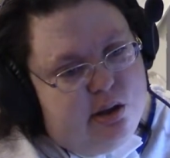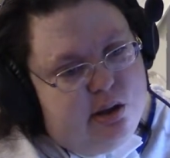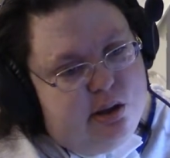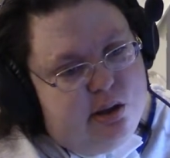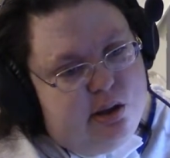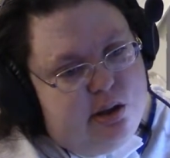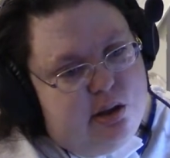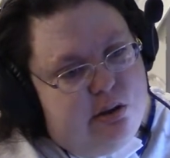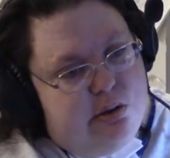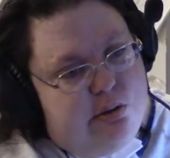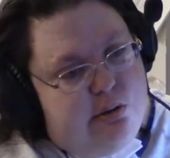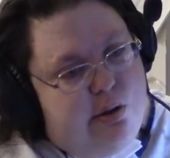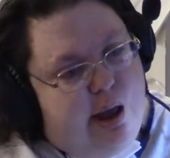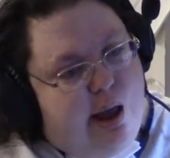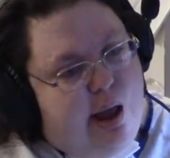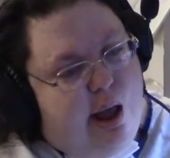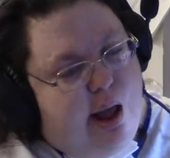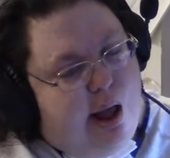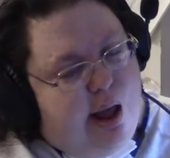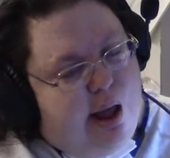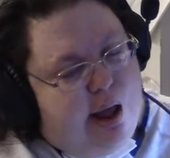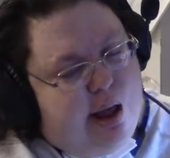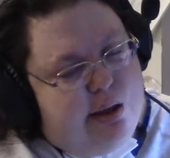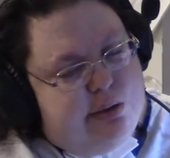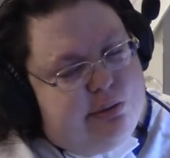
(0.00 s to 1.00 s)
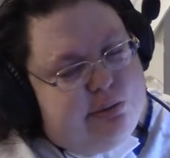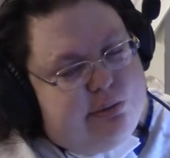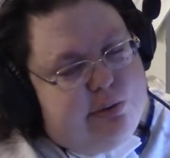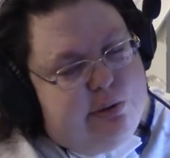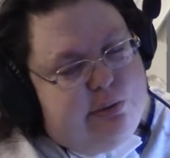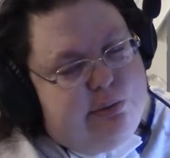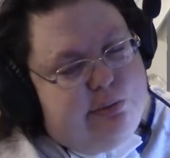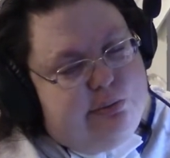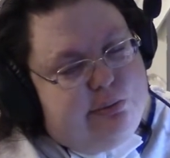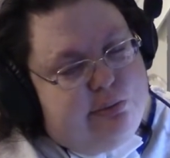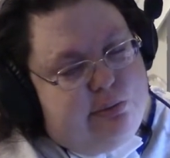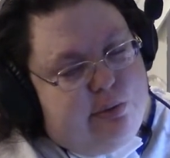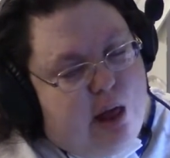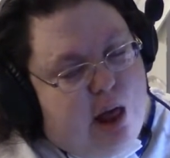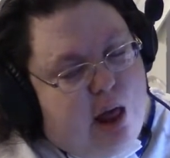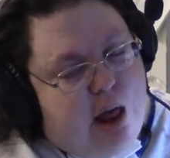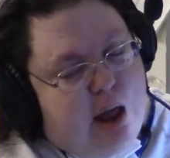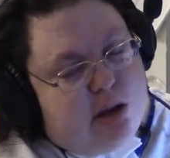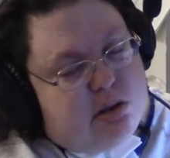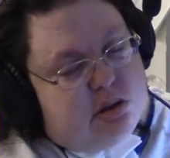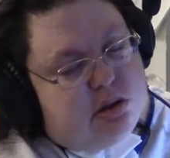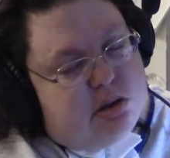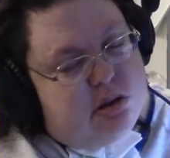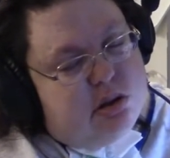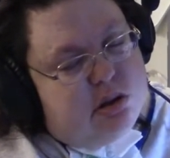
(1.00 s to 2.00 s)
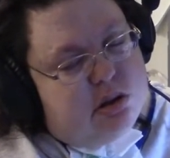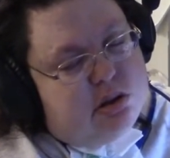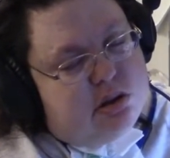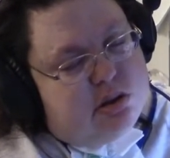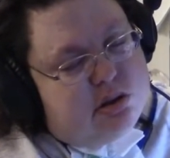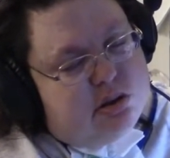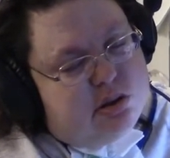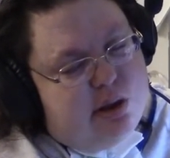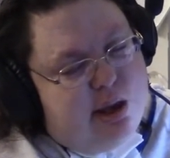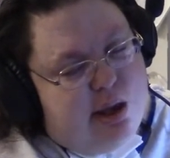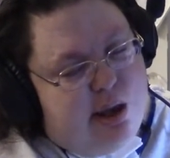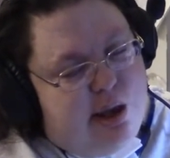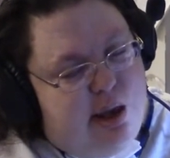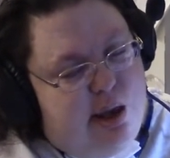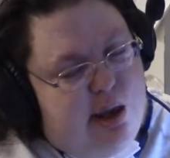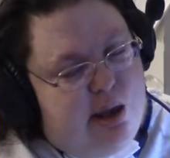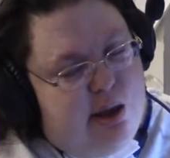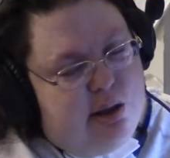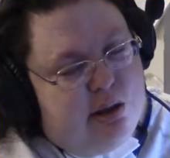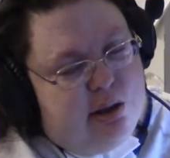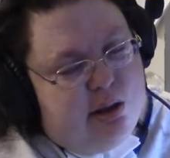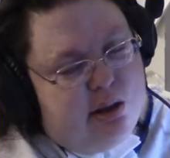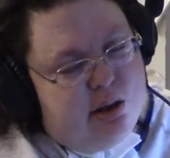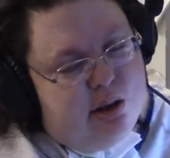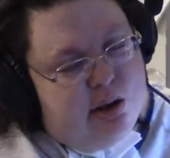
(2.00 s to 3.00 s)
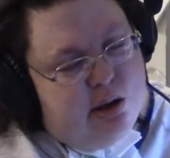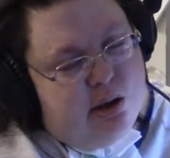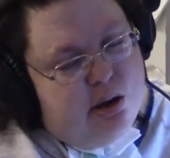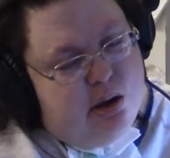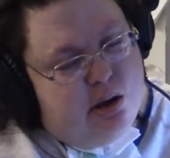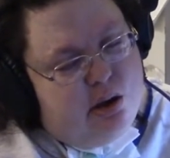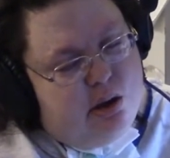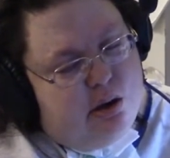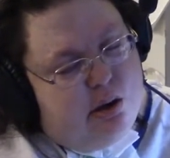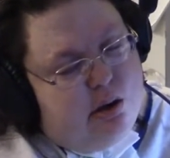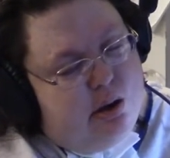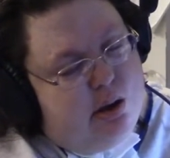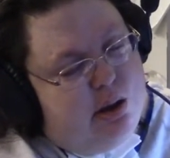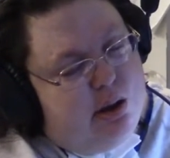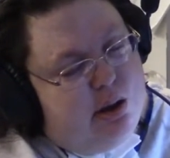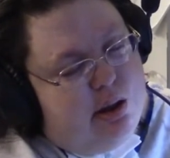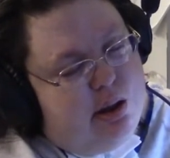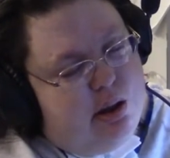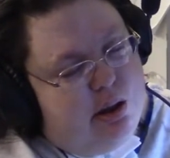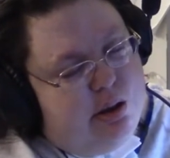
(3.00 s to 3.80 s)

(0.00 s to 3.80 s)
You have to watch your skin, girl.